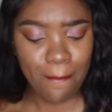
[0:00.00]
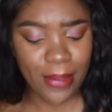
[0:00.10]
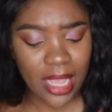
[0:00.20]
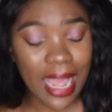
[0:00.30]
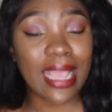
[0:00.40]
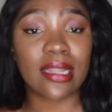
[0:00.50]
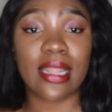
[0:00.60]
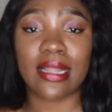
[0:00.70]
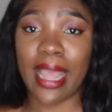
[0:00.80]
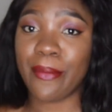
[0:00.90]
But I can
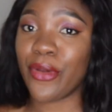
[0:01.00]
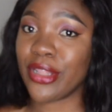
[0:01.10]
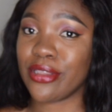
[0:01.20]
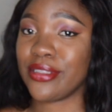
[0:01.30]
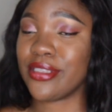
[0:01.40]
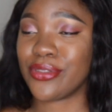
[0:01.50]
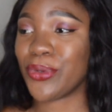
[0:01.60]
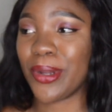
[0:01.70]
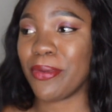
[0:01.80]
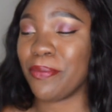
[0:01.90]
elaborate the
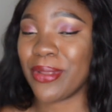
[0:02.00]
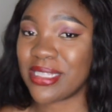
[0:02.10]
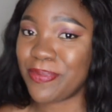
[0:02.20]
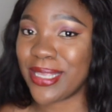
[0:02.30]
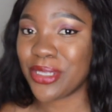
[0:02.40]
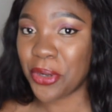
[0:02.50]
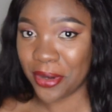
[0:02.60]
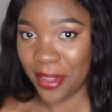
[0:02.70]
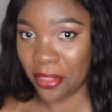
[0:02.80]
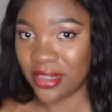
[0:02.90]
story about bed space on
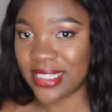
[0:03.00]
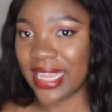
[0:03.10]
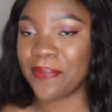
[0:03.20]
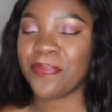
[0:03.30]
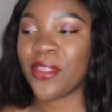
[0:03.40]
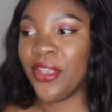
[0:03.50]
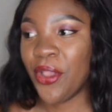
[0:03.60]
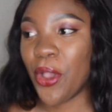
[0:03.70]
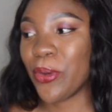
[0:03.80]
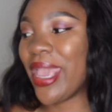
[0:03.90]
another day.
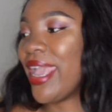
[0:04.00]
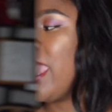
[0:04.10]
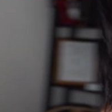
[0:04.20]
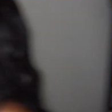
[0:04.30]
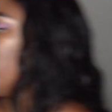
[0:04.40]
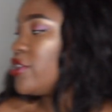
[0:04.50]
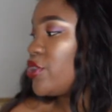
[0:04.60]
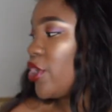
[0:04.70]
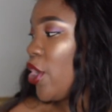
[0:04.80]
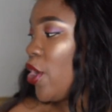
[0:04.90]
Okay,
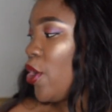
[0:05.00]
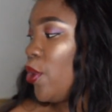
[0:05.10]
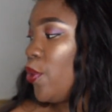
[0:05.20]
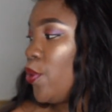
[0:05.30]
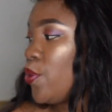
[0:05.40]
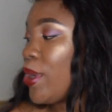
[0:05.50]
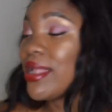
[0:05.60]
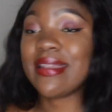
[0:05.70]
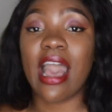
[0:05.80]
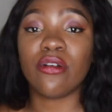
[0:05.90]
so
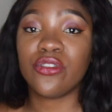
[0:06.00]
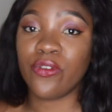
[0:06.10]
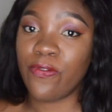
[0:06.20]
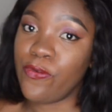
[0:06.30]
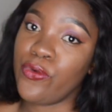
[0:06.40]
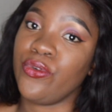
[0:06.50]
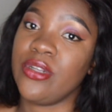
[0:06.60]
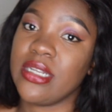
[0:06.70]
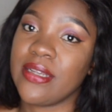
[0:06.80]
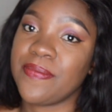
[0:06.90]
now to food.